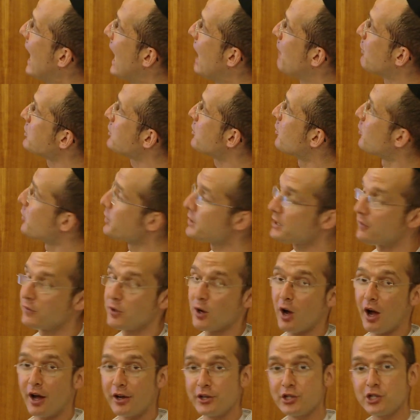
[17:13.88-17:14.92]
And what's cool is if
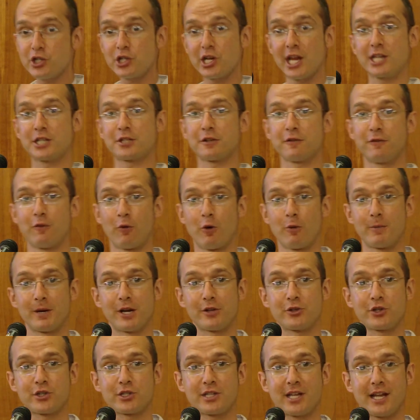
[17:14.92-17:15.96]
you unchange the form, it
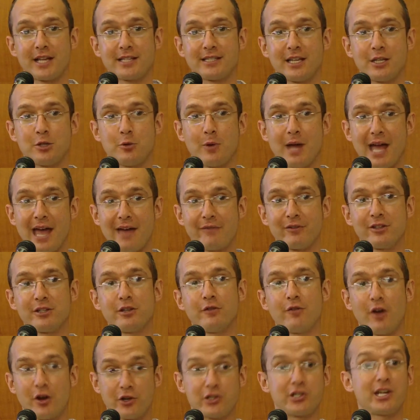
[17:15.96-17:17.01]
understands that
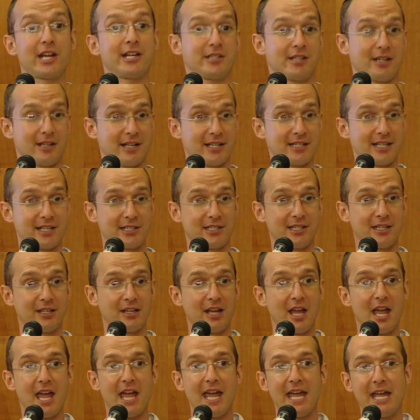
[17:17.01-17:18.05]
you've unchanged it. Essentially,
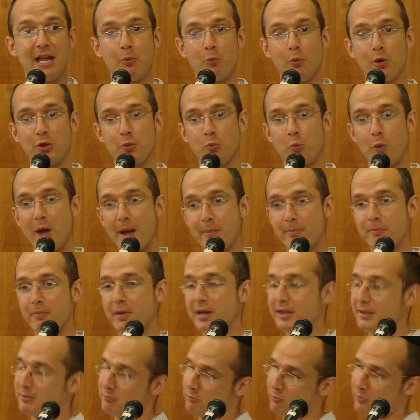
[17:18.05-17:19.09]
with web
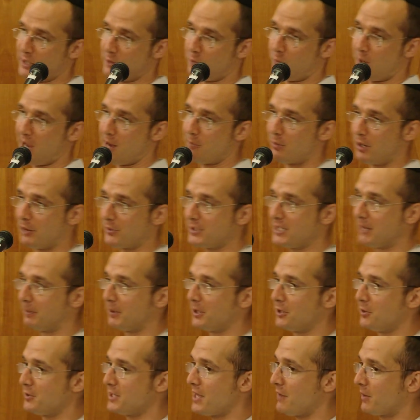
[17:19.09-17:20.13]
in the web, what I would
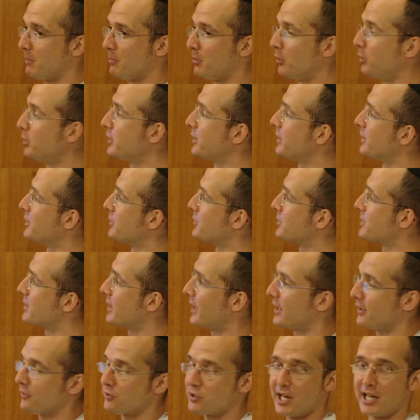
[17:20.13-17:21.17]
typically do is have a Boolean. You'd
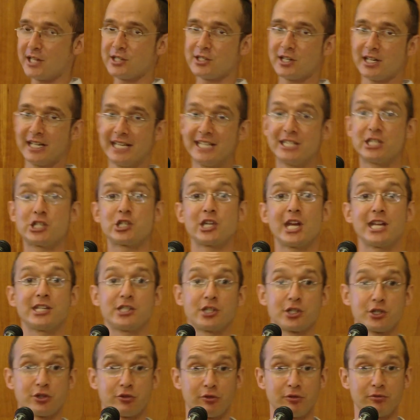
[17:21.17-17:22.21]
say you've changed it, is change
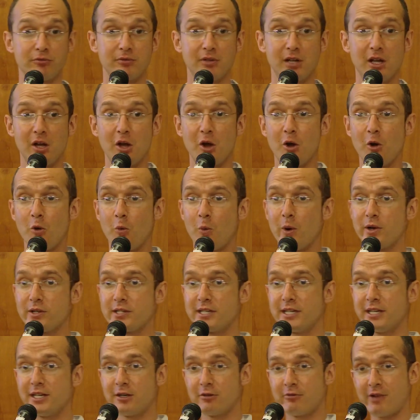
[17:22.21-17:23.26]
is true. Whereas
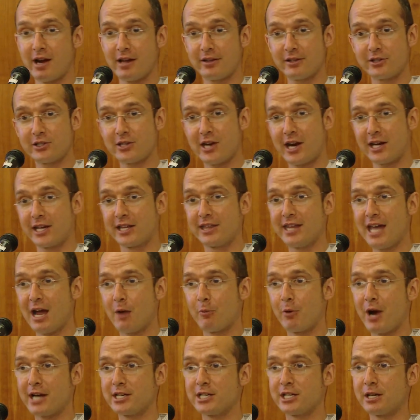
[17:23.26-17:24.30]
here, rather than tracking that,
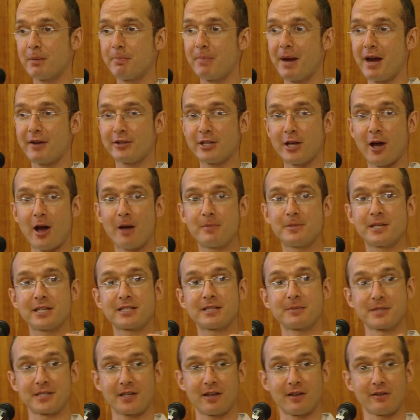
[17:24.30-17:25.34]
we're actually comparing the objects
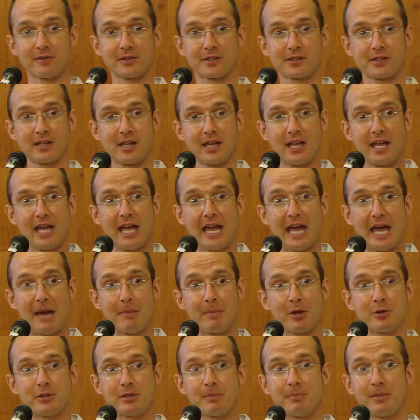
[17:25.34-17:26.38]
themselves. And
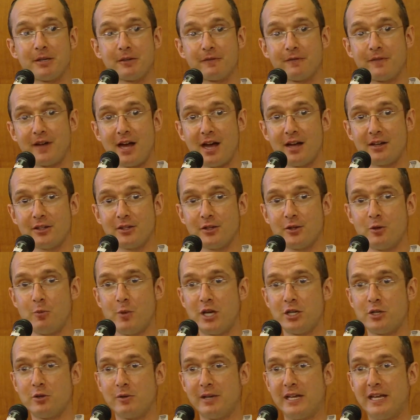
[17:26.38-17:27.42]
by using built value, we
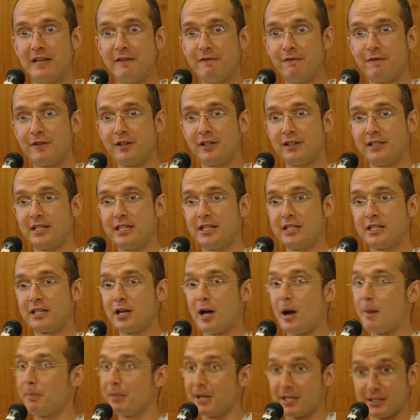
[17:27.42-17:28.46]
can do infinitely
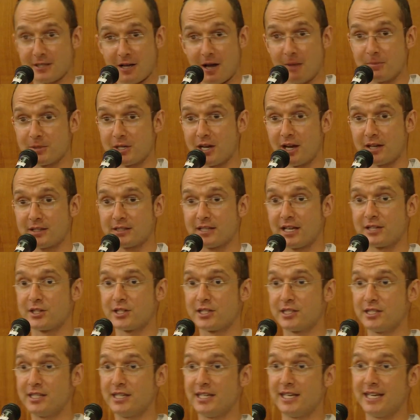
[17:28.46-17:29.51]
complex objects and
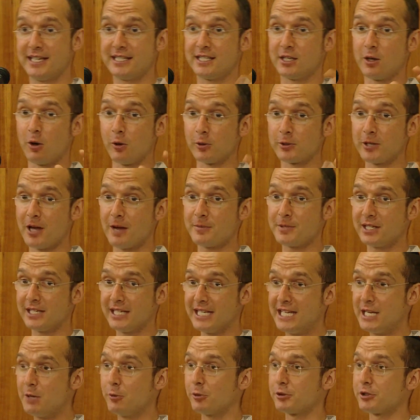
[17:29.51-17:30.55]
just see, is the old object
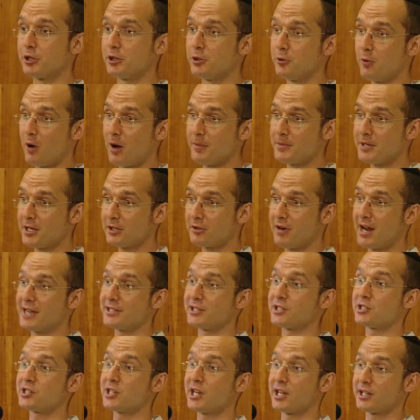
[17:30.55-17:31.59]
equal to the new object or has
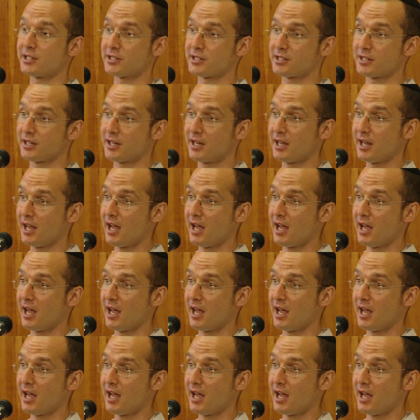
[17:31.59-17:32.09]
it changed?